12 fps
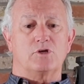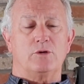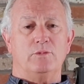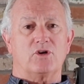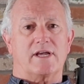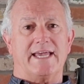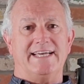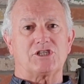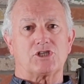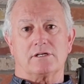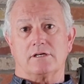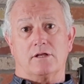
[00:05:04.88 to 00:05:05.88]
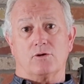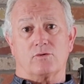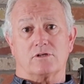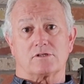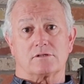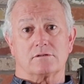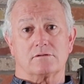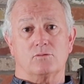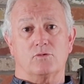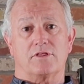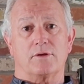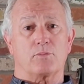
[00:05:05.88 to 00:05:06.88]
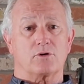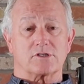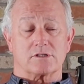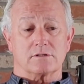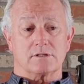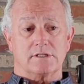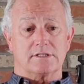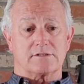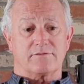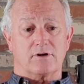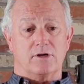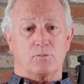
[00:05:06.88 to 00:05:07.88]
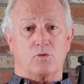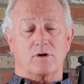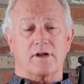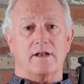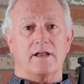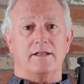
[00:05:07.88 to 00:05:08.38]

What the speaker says: Communication, in other words, with the person is very important.